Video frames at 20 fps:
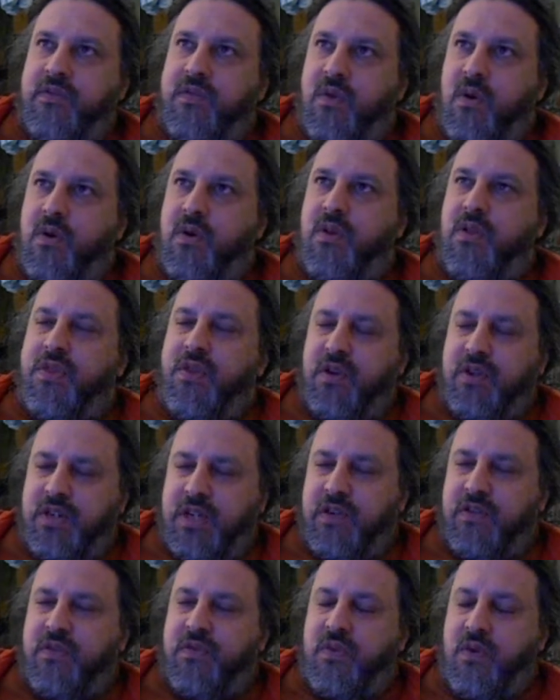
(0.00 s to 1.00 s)
point
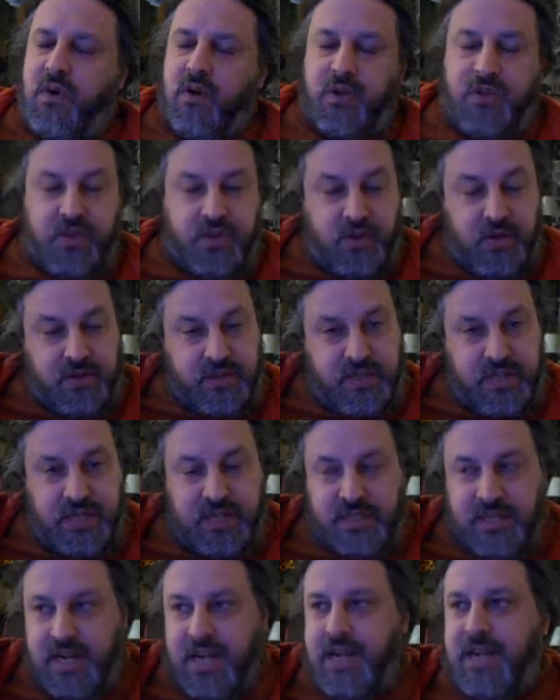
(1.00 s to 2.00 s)
four to
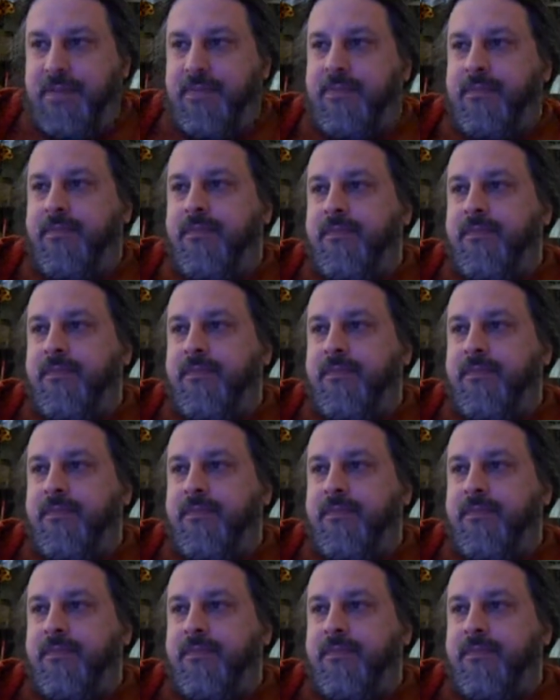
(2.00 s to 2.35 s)
thirteen point ten,